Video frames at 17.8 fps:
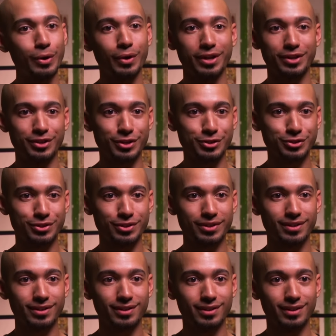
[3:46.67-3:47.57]
no
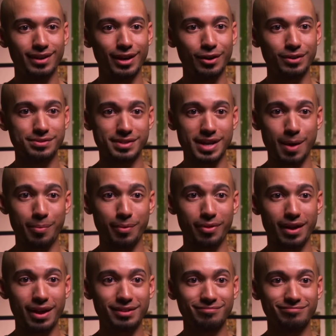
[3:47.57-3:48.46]
conditioner. And on top
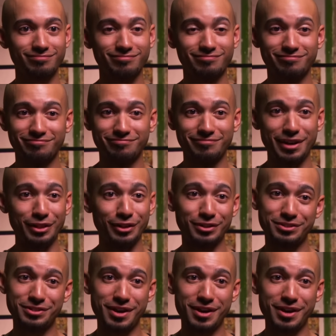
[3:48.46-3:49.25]
of that, I look